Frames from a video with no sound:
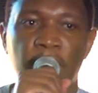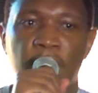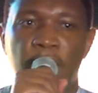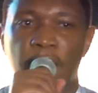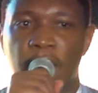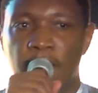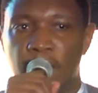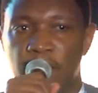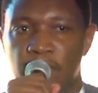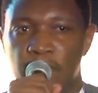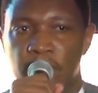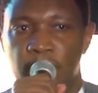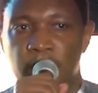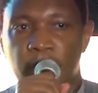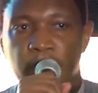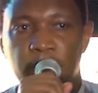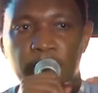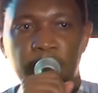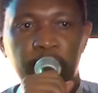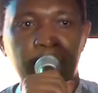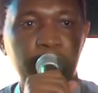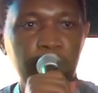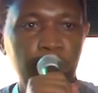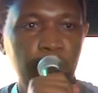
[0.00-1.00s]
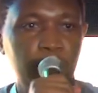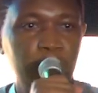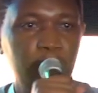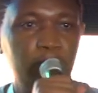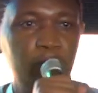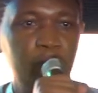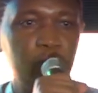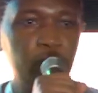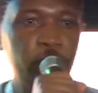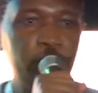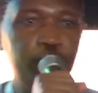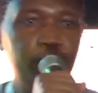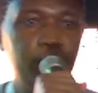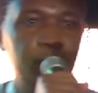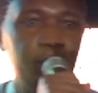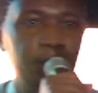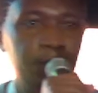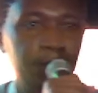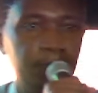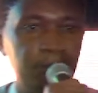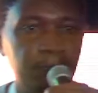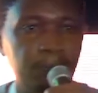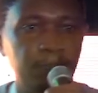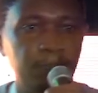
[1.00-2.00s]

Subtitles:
How you want me to repeat?